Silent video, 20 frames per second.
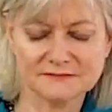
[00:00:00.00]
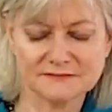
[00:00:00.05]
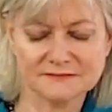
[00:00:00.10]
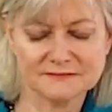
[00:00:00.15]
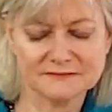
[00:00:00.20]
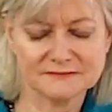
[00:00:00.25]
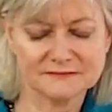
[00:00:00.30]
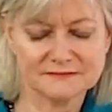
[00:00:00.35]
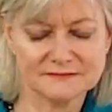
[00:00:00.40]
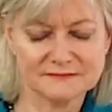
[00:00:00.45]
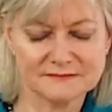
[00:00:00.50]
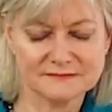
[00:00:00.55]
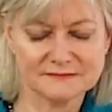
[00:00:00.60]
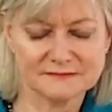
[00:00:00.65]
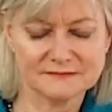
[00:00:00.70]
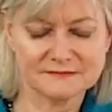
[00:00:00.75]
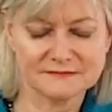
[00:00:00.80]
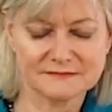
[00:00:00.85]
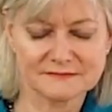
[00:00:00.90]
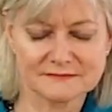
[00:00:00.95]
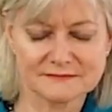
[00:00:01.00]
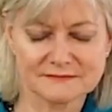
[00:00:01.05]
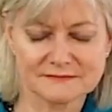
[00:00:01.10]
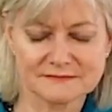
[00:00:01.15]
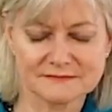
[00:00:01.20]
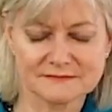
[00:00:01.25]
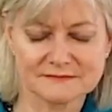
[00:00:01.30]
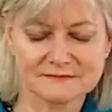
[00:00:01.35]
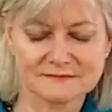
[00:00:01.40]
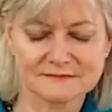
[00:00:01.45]

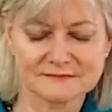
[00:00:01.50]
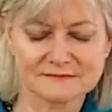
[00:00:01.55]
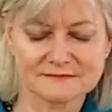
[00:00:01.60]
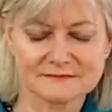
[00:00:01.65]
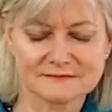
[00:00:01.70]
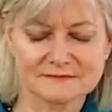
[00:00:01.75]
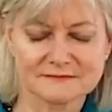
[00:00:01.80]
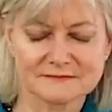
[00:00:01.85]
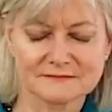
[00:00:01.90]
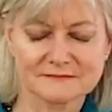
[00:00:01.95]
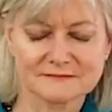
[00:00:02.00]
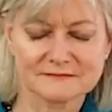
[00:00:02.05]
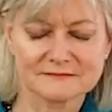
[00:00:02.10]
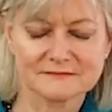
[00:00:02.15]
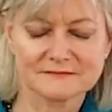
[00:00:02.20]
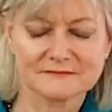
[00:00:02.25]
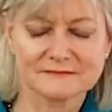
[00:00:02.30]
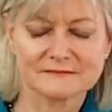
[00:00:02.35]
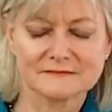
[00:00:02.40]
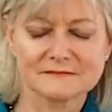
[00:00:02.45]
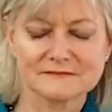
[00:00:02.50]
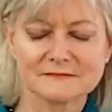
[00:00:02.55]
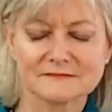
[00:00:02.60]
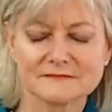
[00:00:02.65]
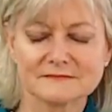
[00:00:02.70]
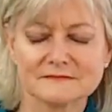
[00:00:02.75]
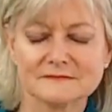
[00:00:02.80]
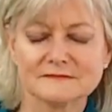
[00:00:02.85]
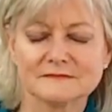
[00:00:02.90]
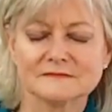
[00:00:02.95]

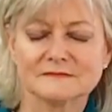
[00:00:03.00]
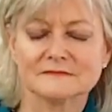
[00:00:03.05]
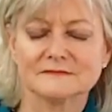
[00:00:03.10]
(no one is talking)